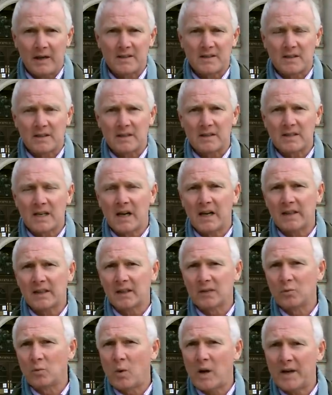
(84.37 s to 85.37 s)
It's
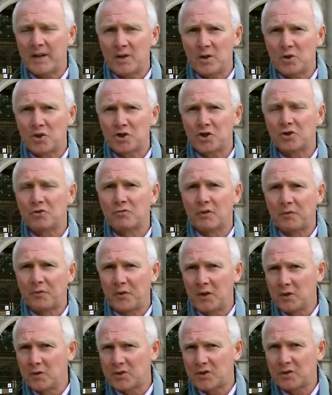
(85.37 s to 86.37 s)
entitled Why You Should
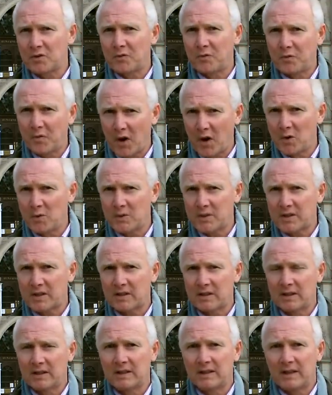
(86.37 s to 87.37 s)
Refuse to Vote
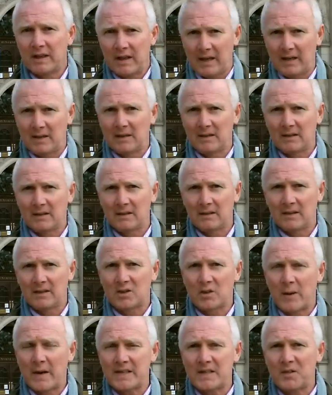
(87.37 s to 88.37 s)
in
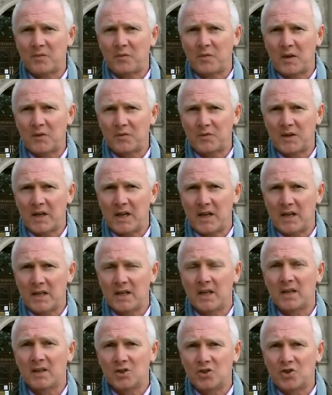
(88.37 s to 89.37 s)
the
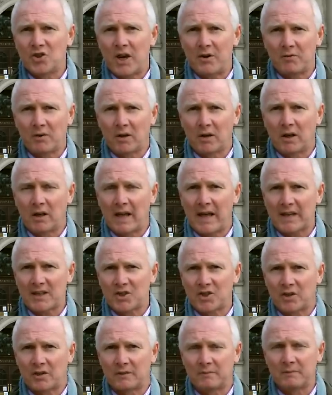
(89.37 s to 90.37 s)
2015 General
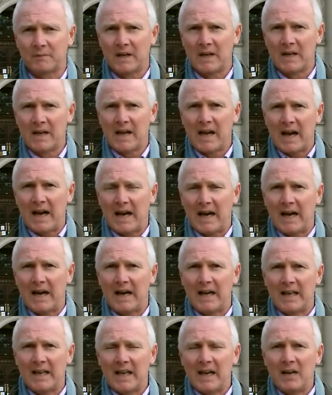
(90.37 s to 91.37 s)
Election.
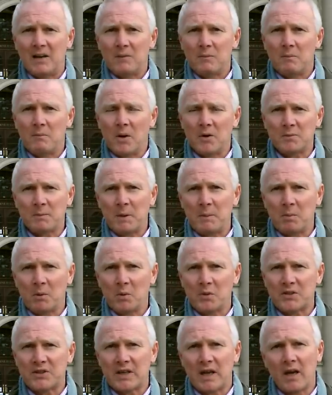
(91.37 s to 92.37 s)
Most
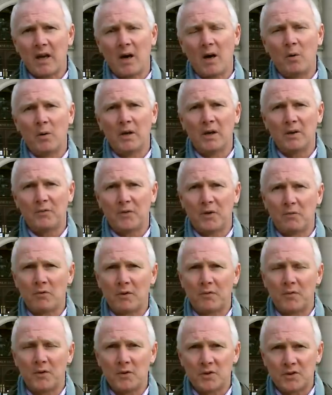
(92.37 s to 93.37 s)
people will say, oh, well, if you
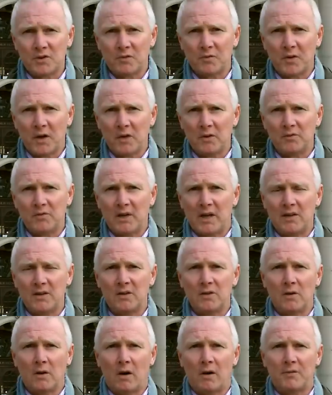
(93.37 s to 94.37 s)
refuse to vote, then
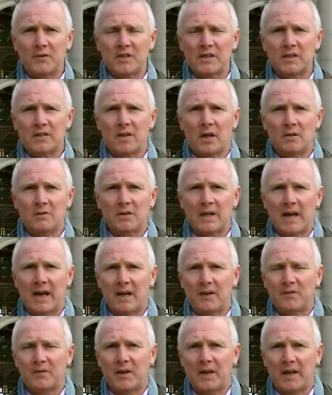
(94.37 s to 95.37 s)
you obviously don't
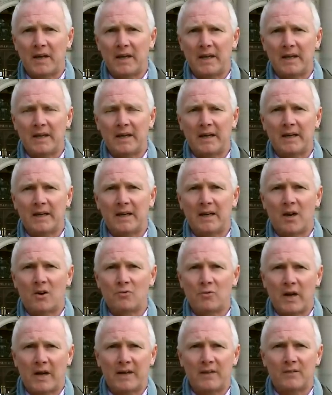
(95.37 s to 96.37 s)
have
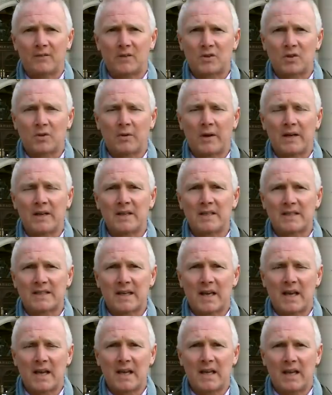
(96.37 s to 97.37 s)
a right to any
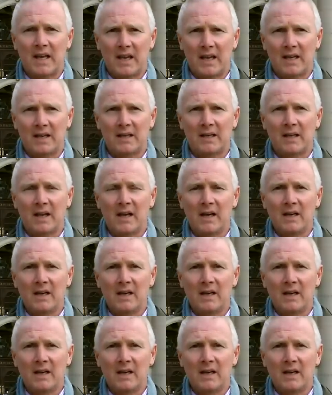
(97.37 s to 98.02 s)
say in